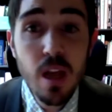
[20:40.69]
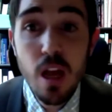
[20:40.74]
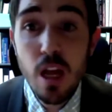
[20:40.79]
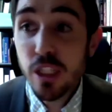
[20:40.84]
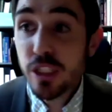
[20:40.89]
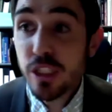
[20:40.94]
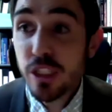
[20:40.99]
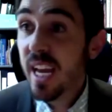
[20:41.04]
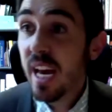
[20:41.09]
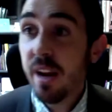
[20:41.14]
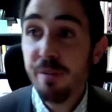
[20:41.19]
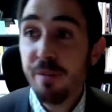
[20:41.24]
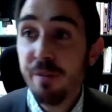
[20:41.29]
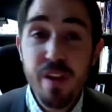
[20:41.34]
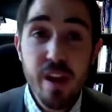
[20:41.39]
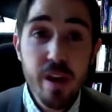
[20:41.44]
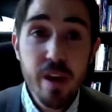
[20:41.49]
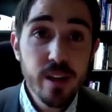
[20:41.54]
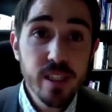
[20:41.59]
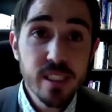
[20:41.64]
She had a
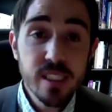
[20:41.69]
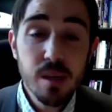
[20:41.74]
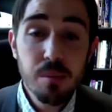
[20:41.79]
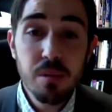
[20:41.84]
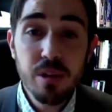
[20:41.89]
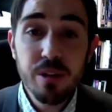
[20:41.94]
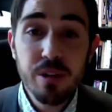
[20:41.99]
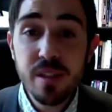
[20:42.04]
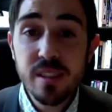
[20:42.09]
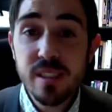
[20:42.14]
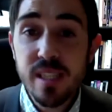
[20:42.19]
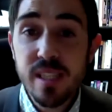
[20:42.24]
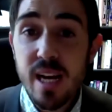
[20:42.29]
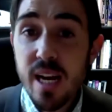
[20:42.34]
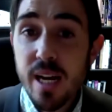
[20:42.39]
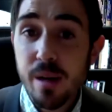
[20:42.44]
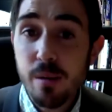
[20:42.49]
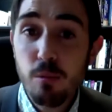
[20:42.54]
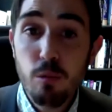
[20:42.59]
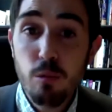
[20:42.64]
very similar
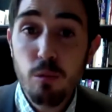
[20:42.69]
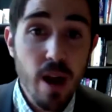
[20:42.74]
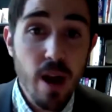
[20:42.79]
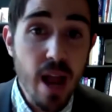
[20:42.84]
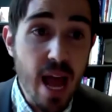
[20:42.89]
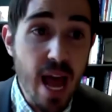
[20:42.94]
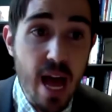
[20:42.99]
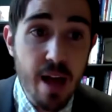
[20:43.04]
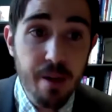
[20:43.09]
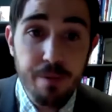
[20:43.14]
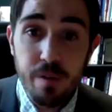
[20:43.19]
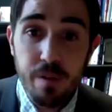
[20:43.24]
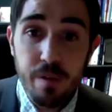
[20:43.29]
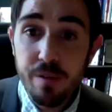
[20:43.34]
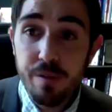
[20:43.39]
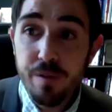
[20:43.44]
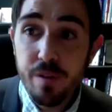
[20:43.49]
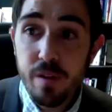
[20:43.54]
design where half of,